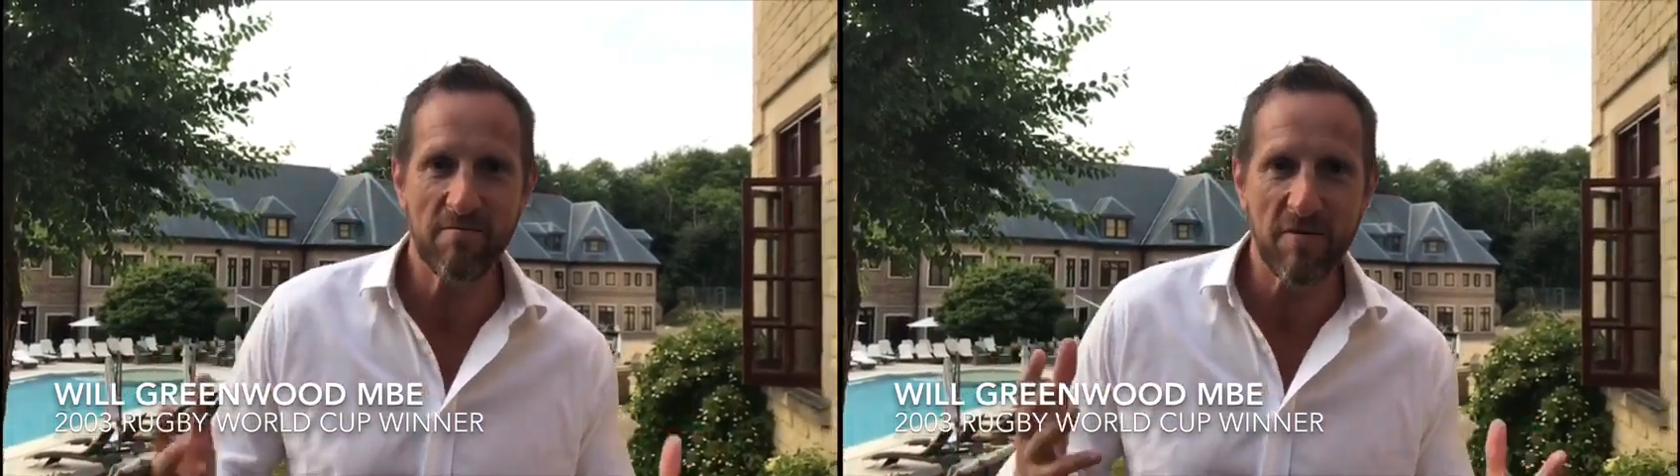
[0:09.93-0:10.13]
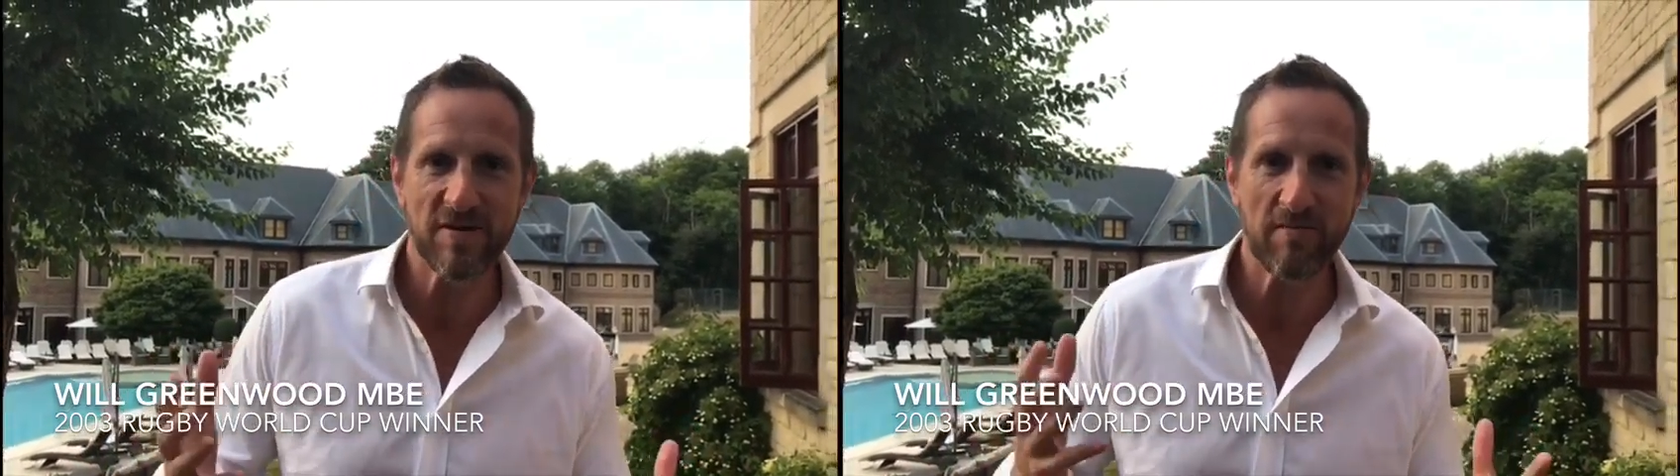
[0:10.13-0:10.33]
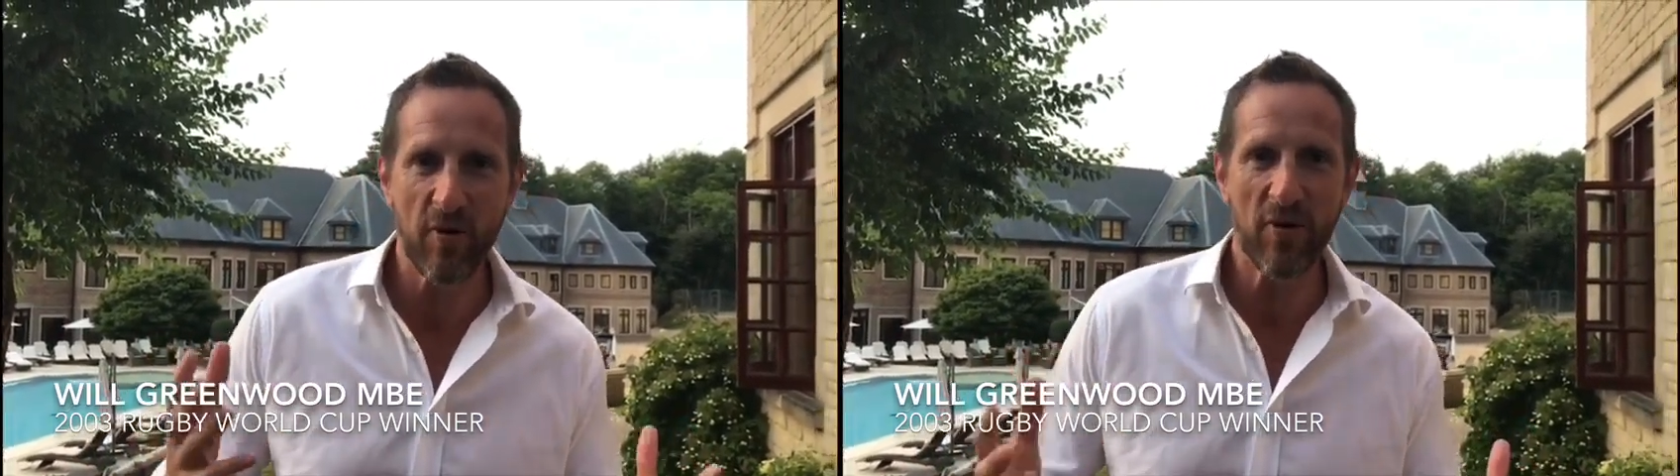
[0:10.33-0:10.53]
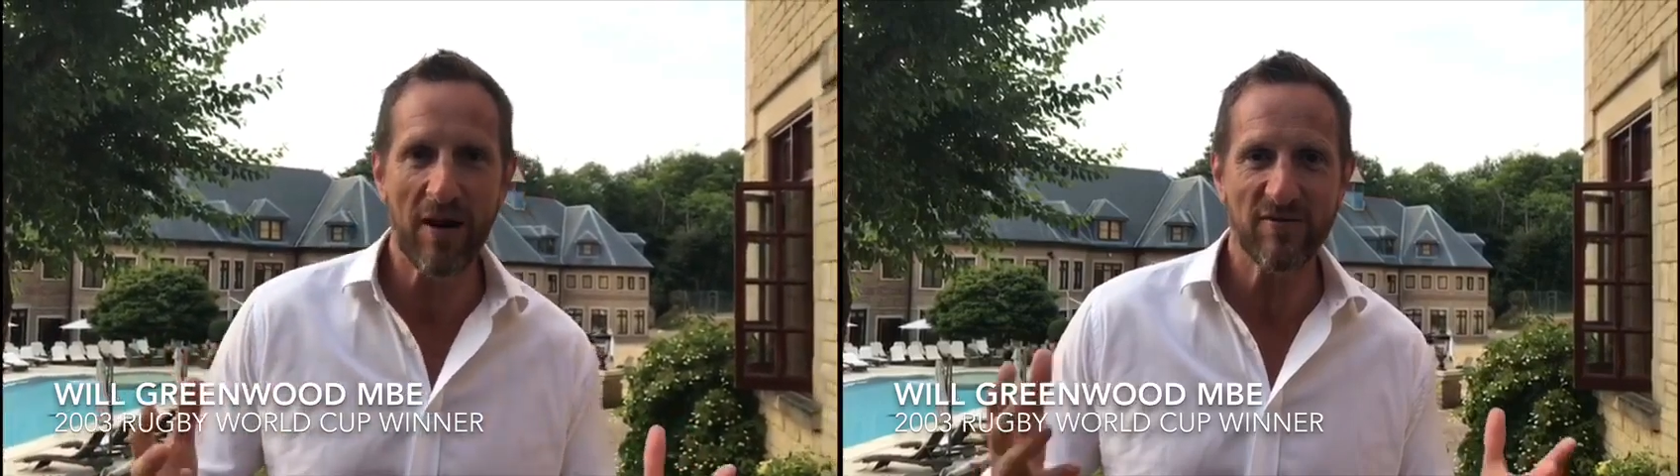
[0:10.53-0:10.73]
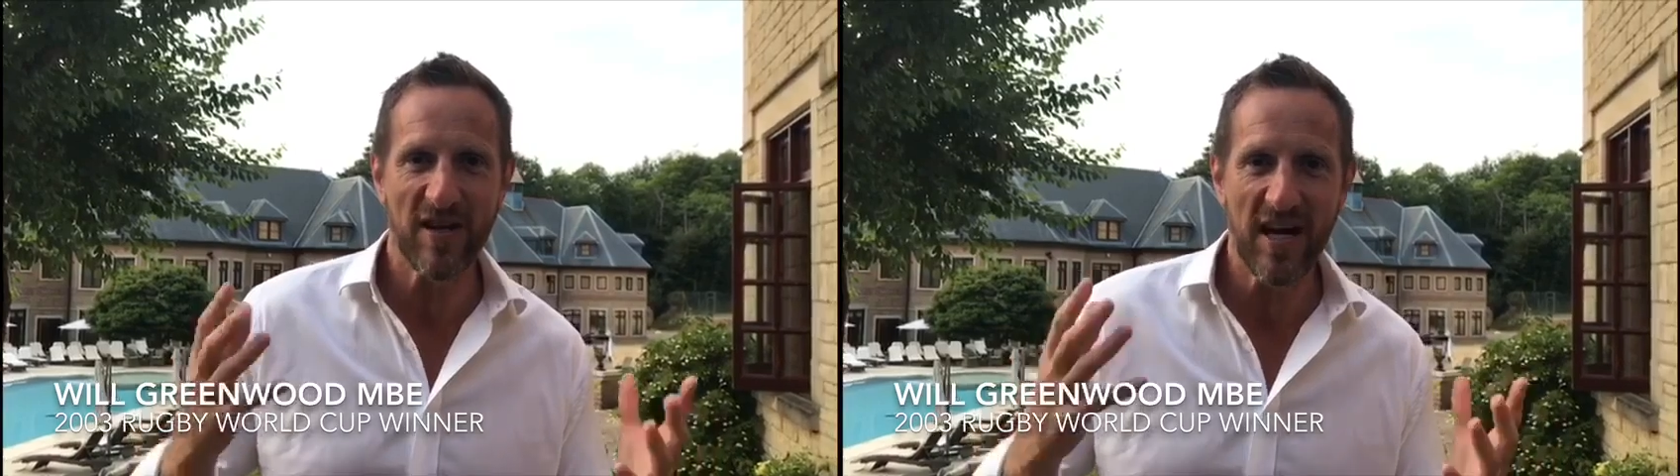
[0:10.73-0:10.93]
but most
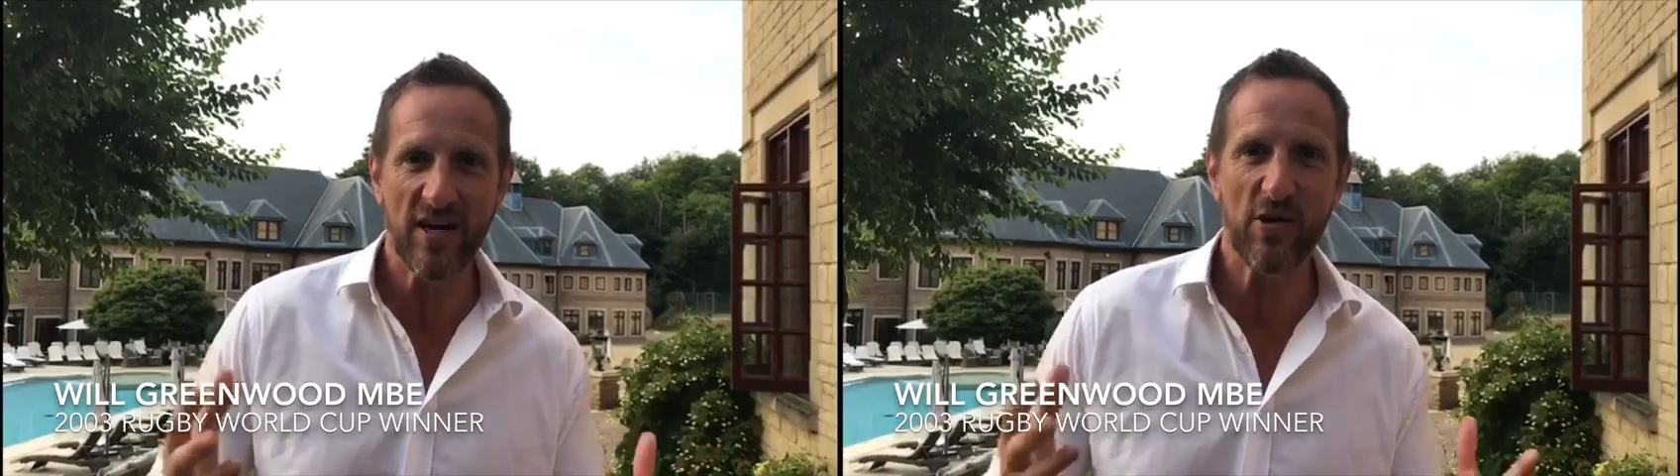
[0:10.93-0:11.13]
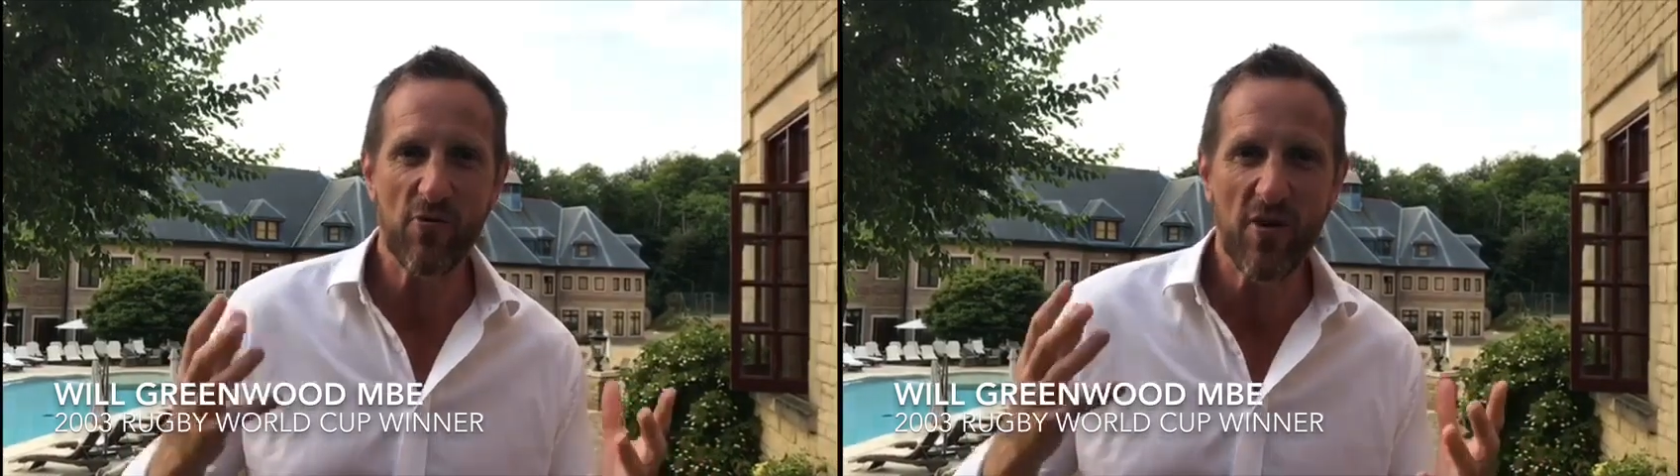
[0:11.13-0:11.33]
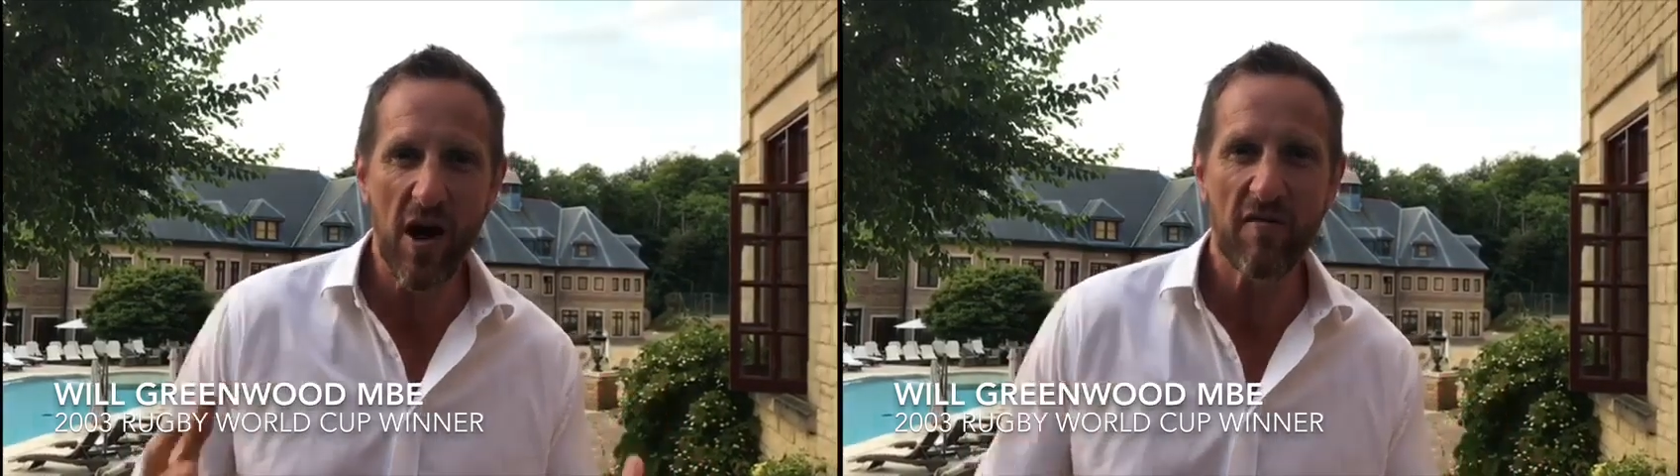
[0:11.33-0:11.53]
importantly, I was a kid who